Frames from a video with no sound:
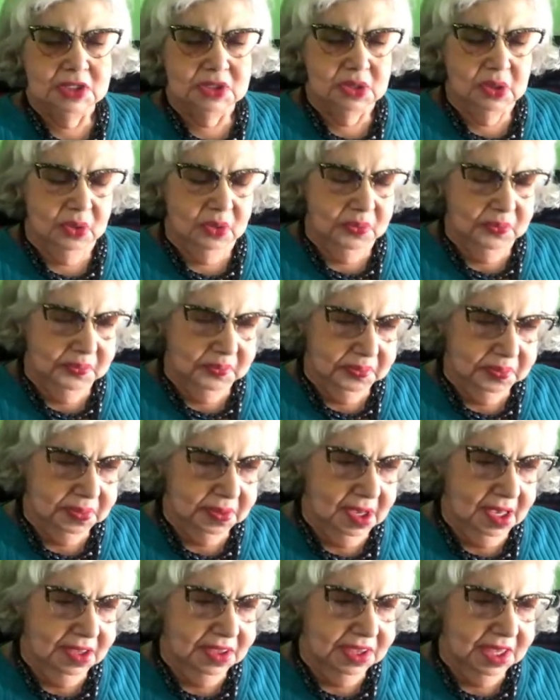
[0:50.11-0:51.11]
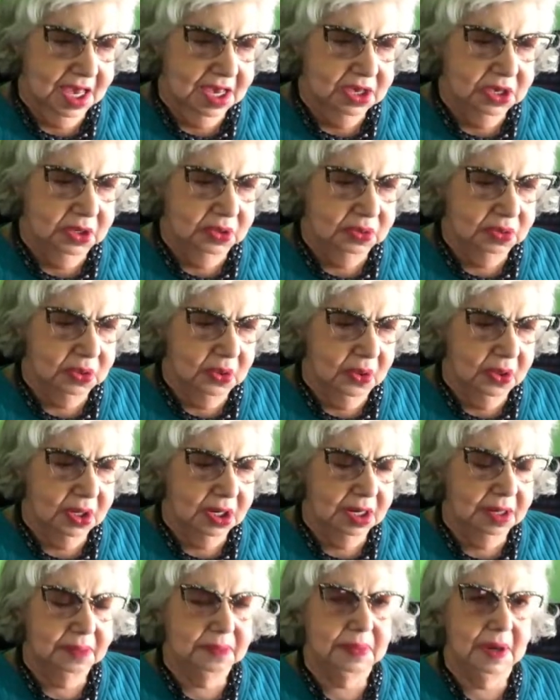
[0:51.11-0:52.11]
So, Thank You,
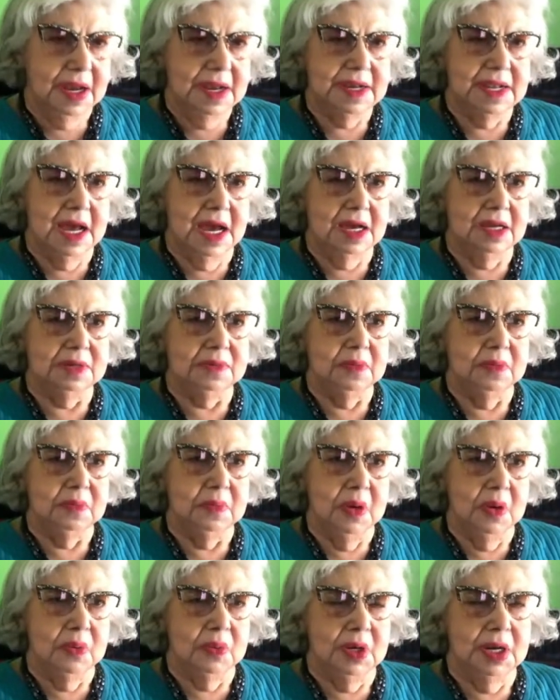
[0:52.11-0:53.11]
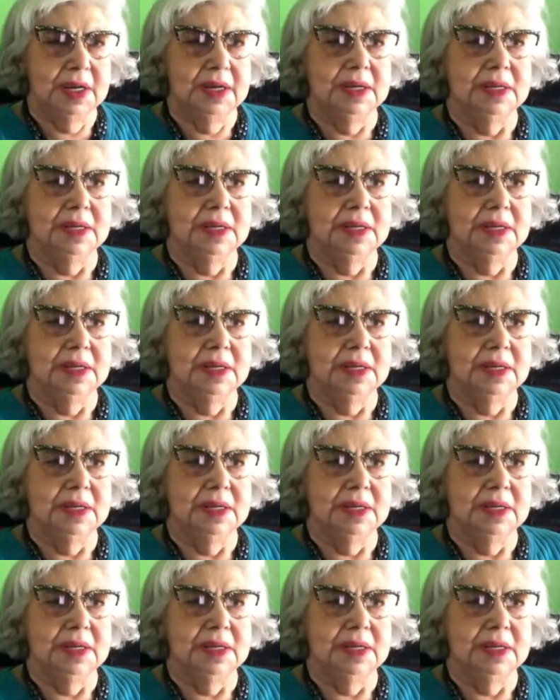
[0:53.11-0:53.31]
Lord by Don Moen.